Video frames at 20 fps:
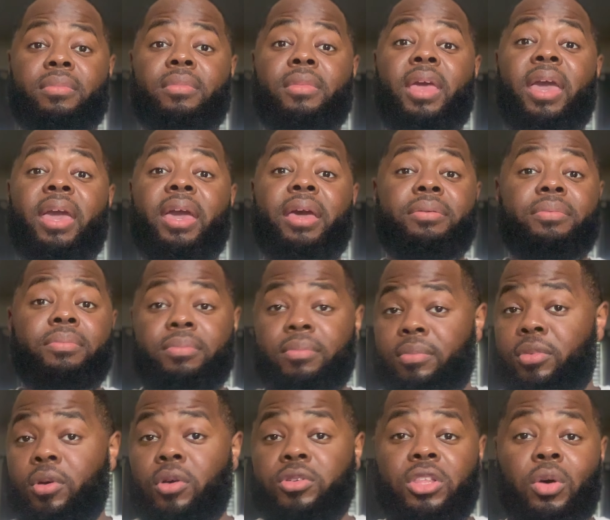And
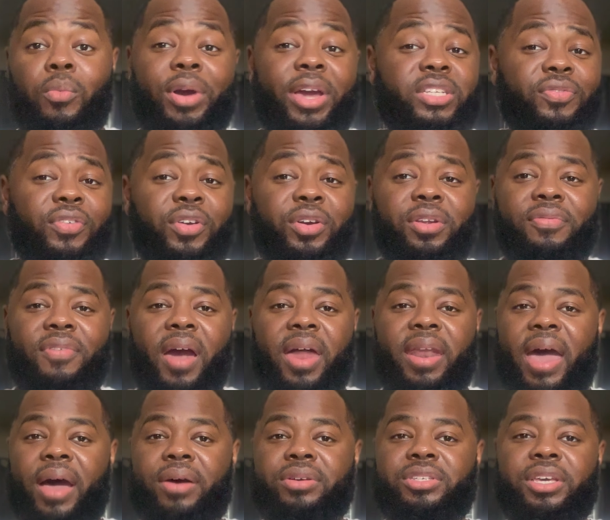those are the ways for you to find
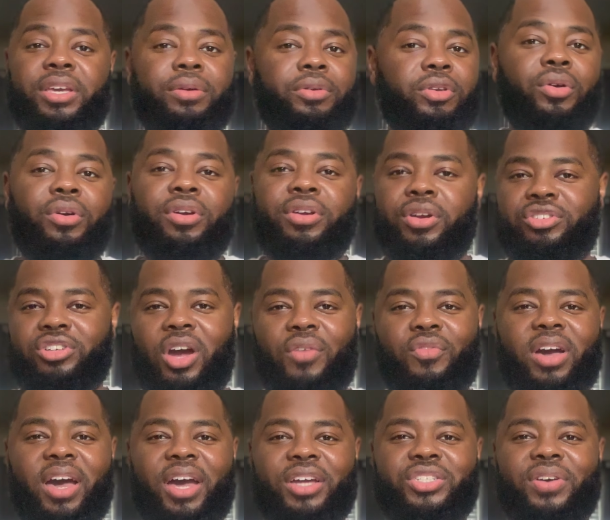housing during your travel
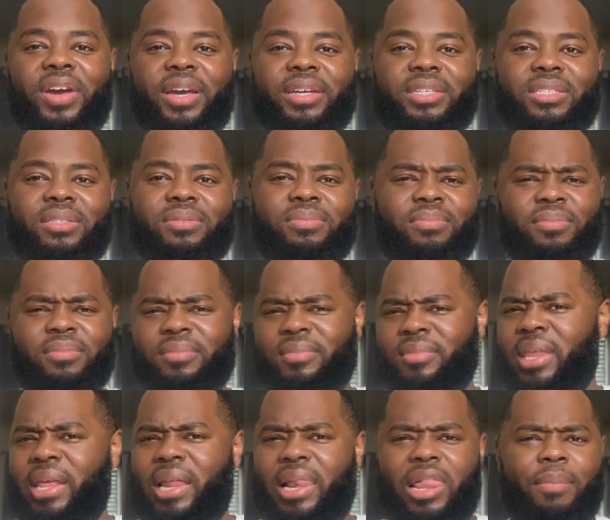contracts.
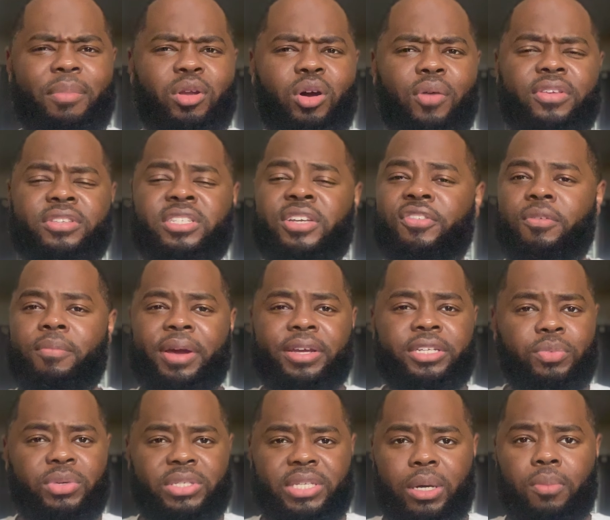Let me know if this
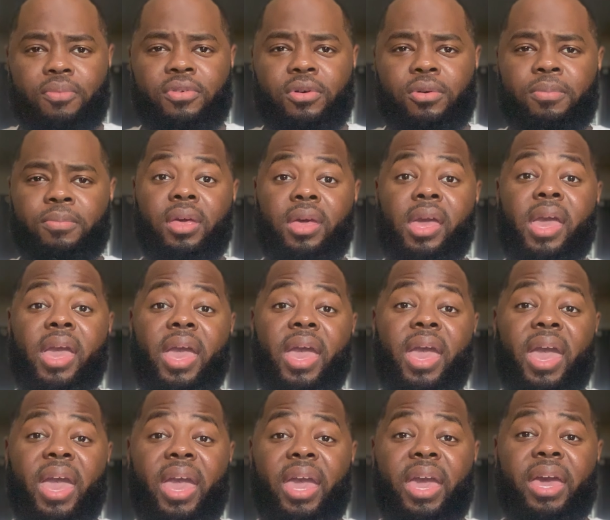information was helpful.
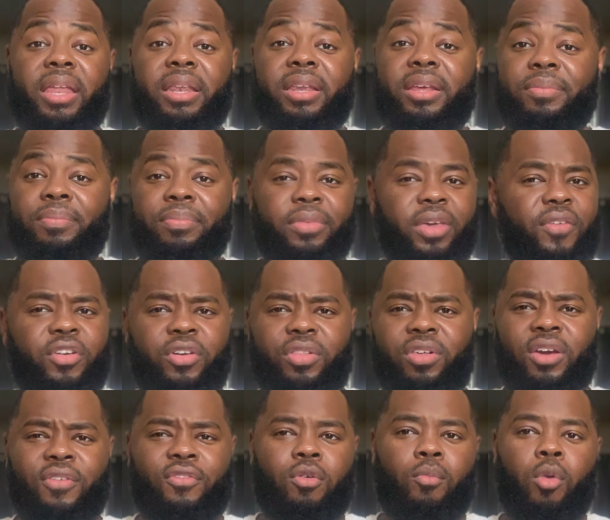And if you're
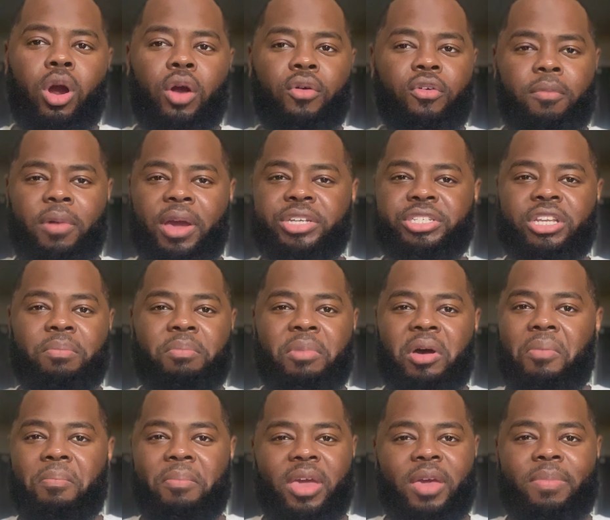looking for more information
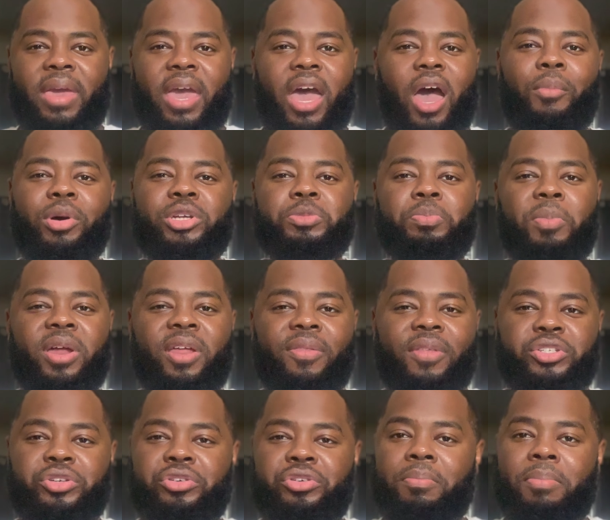about maybe how much money
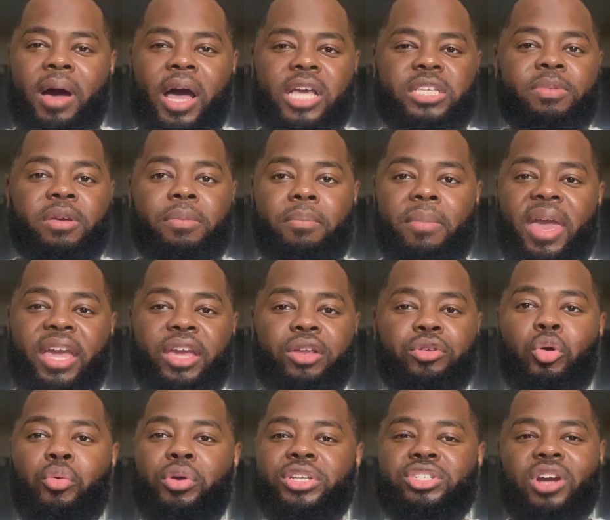that possibly make
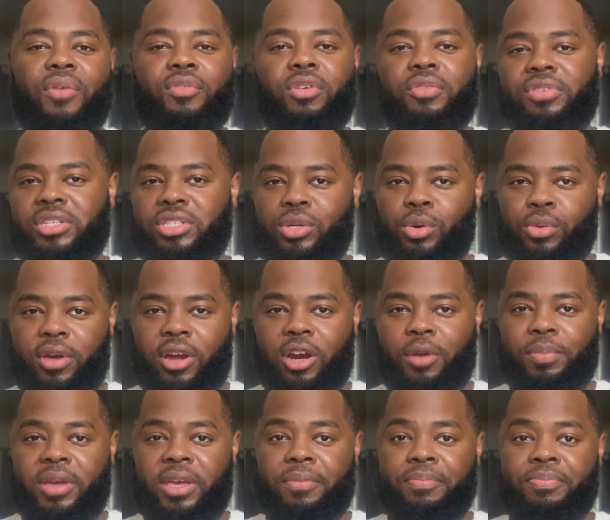doing travel physical
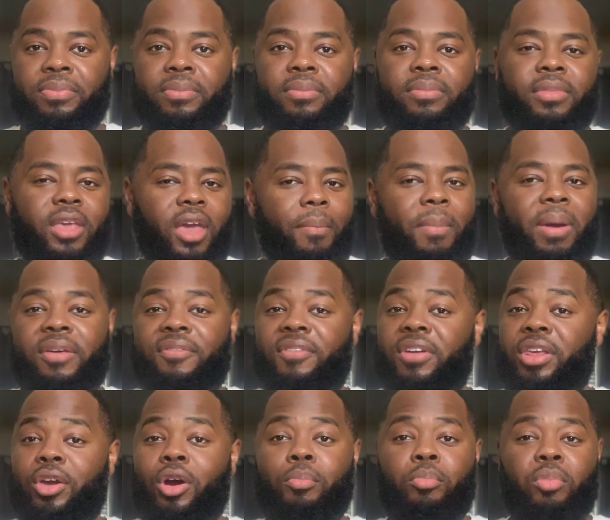therapy, I made a
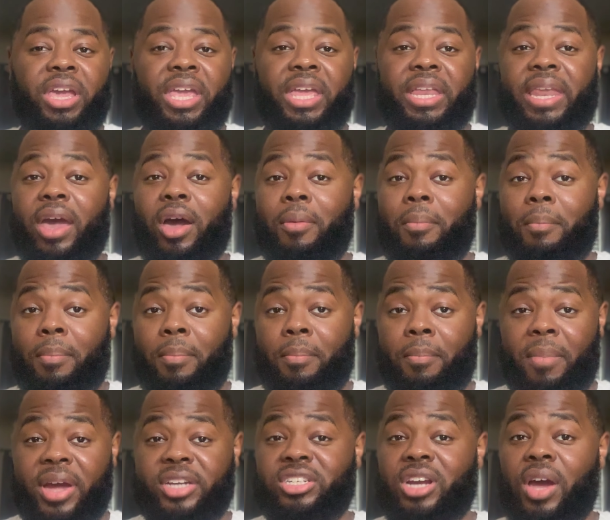video breaking down
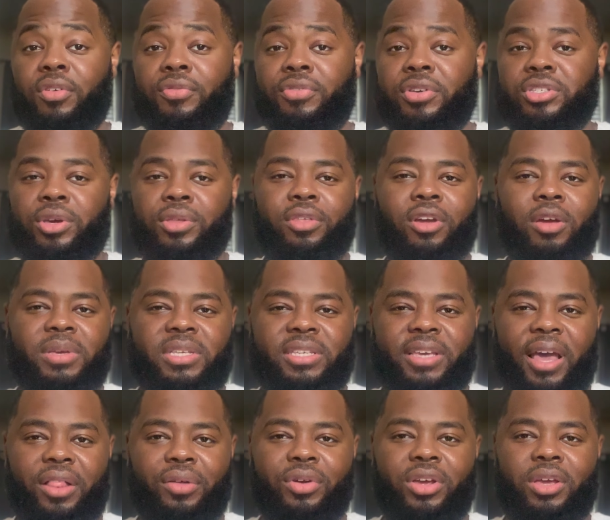my travel physical therapy
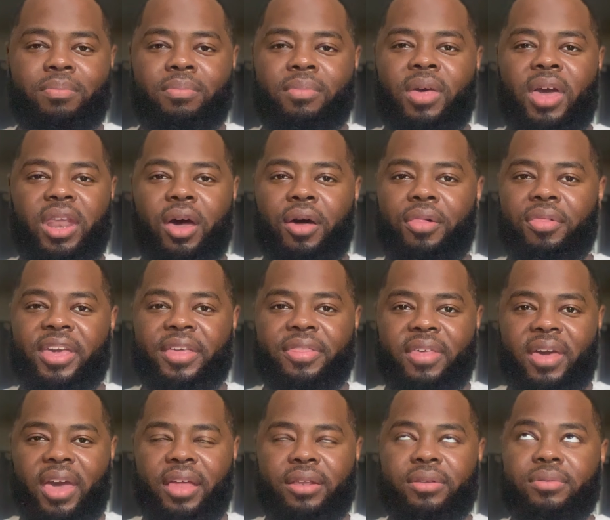salary, and I'll link
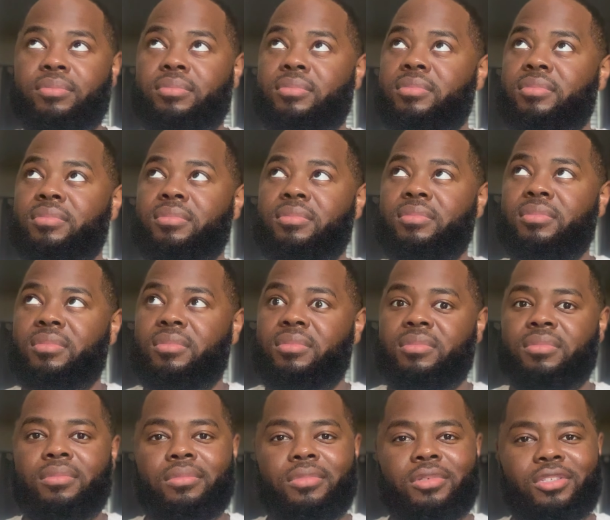that
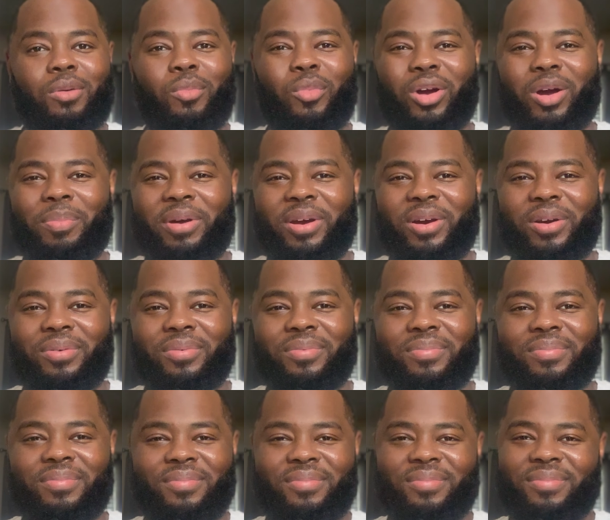somewhere up here.
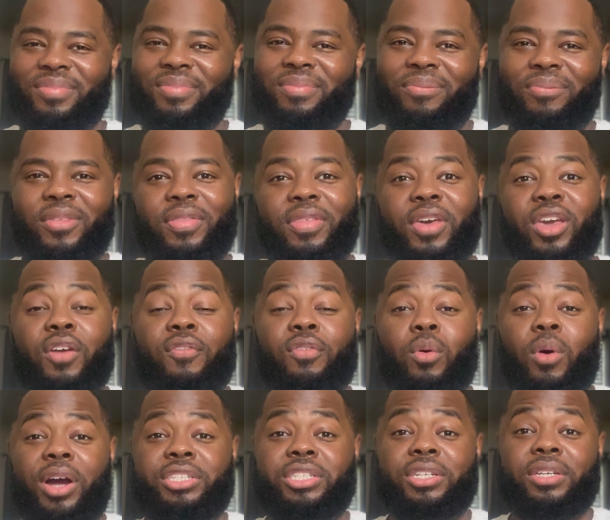Thank you for
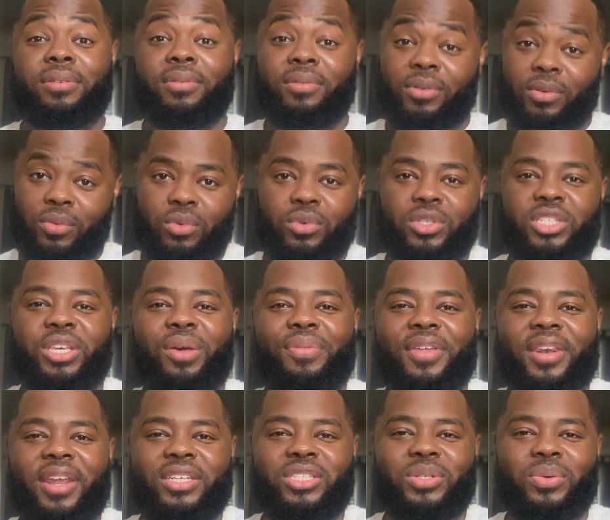watching. We'll see you in the
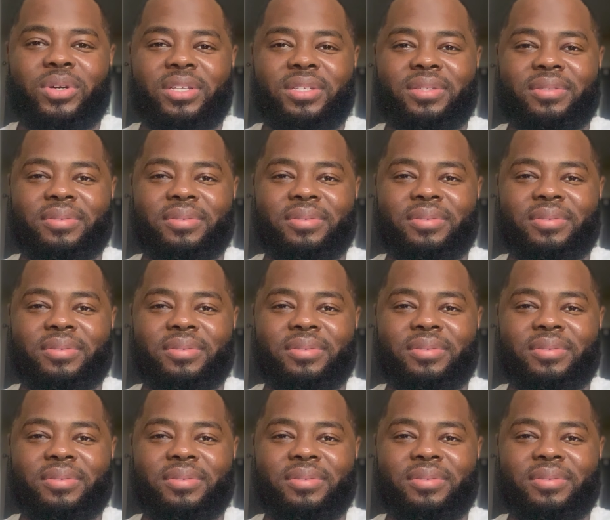next one.